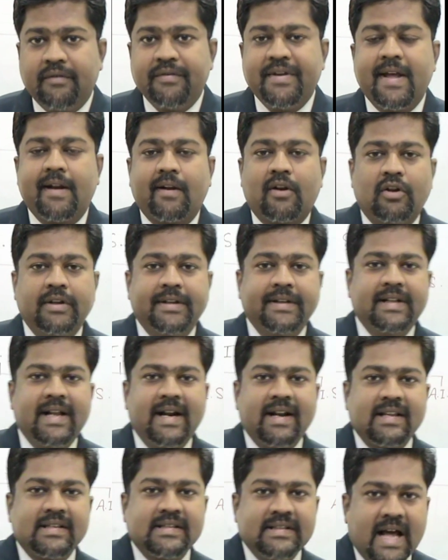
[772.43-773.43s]
we are calling
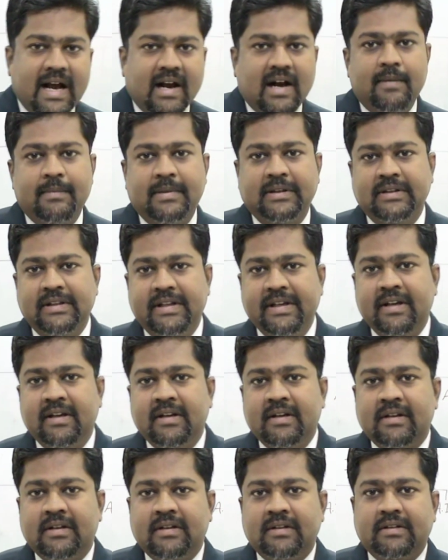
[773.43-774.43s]
that as
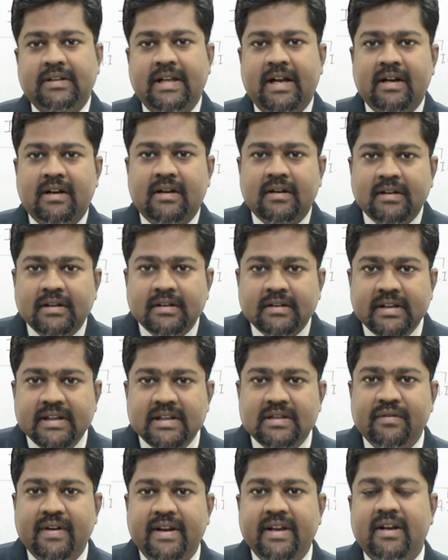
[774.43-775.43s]
Nakabandi, that
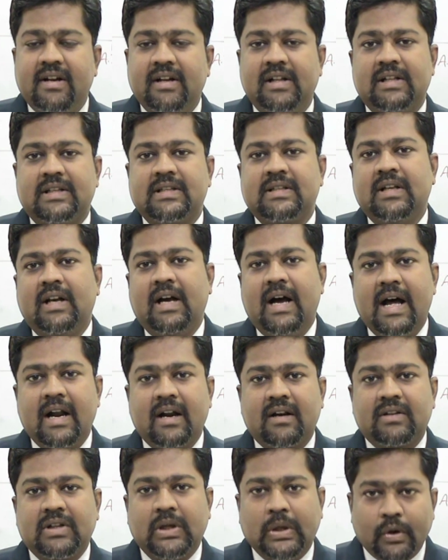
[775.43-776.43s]
these vehicles
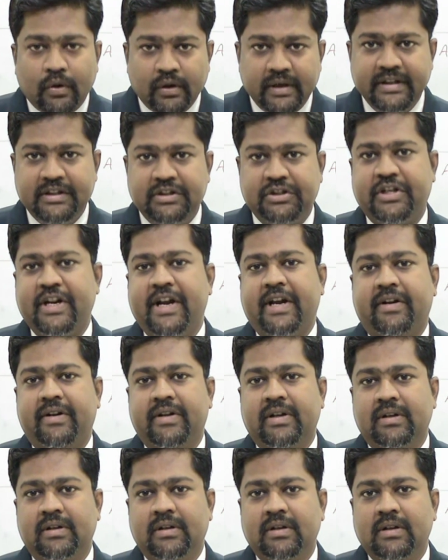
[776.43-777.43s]
are thoroughly checked